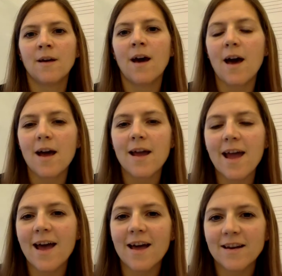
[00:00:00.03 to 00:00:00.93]
Hi,
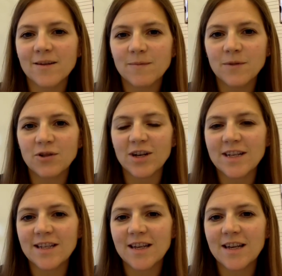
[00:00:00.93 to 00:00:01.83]
Adam,
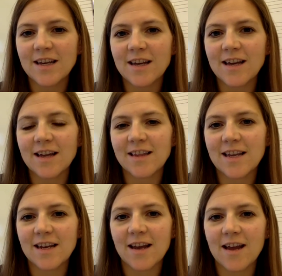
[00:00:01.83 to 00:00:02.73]
Tracy,
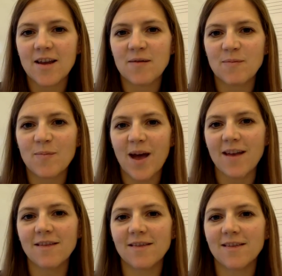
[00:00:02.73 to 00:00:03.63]
Alina, and Beth.